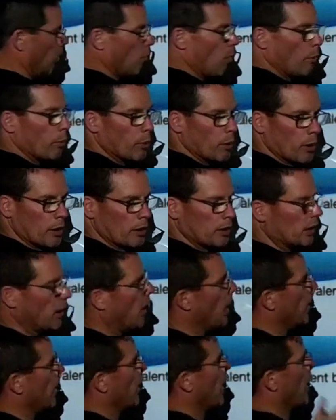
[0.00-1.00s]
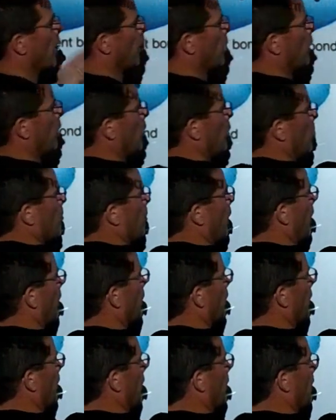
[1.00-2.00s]
when we look at the ionic
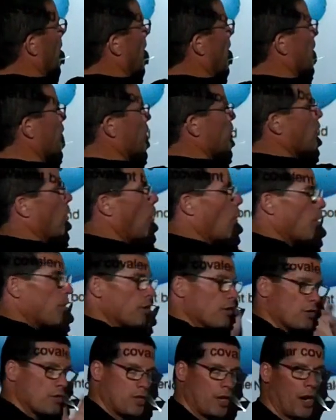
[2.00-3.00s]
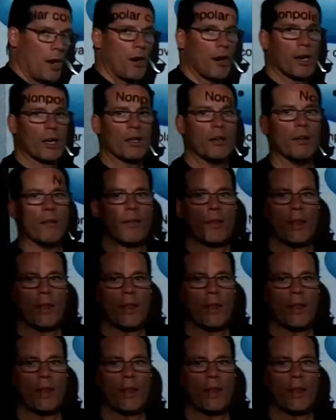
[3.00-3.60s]
compared to the connection or the sharing